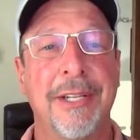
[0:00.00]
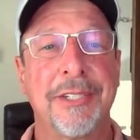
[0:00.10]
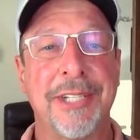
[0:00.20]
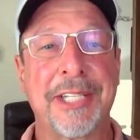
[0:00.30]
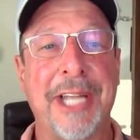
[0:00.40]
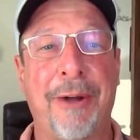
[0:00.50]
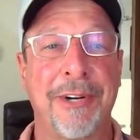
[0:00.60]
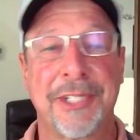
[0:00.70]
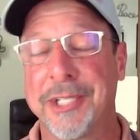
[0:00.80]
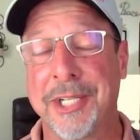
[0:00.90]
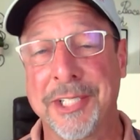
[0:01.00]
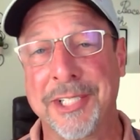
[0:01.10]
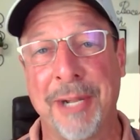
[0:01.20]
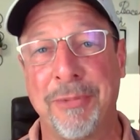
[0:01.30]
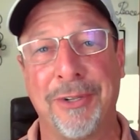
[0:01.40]
Six hours to
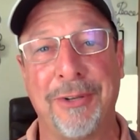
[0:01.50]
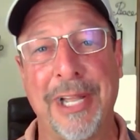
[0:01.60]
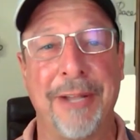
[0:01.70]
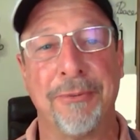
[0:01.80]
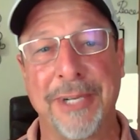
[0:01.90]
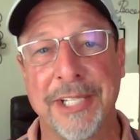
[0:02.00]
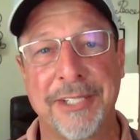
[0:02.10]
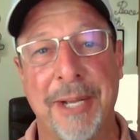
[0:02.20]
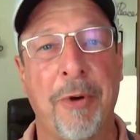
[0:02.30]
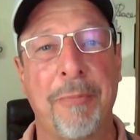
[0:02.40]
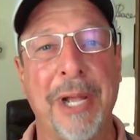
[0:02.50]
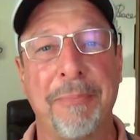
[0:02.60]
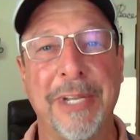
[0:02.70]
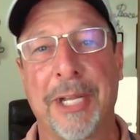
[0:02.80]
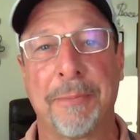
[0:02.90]
dissemble and reassemble my
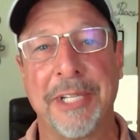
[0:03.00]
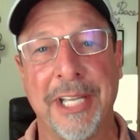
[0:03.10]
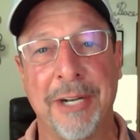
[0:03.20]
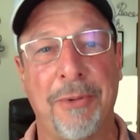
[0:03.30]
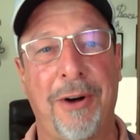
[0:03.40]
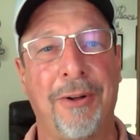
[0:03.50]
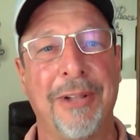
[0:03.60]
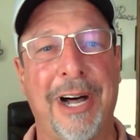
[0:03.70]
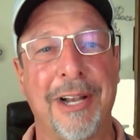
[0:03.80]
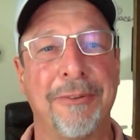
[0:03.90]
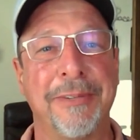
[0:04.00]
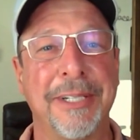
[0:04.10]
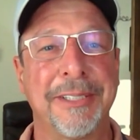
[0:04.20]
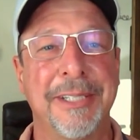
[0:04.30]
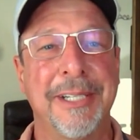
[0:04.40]
pickup to get them all out of
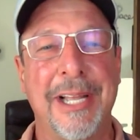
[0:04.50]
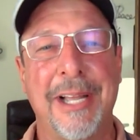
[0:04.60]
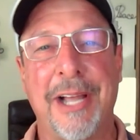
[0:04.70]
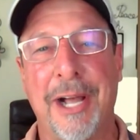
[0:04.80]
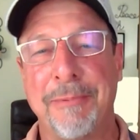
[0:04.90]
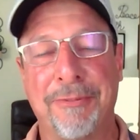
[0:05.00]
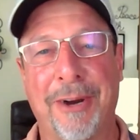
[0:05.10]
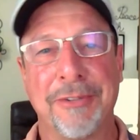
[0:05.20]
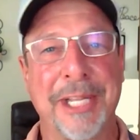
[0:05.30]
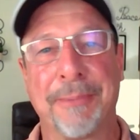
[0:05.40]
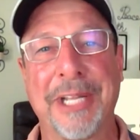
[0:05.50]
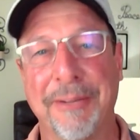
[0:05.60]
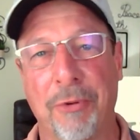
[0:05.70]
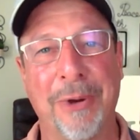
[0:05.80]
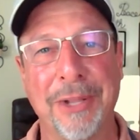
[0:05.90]
it uh, before I was able to
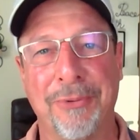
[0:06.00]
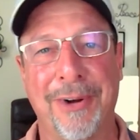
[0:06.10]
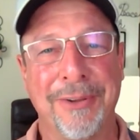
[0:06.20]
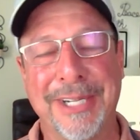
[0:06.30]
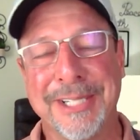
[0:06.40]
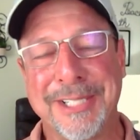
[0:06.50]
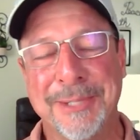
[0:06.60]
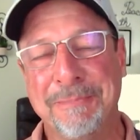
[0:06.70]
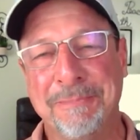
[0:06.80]
give away the walnuts.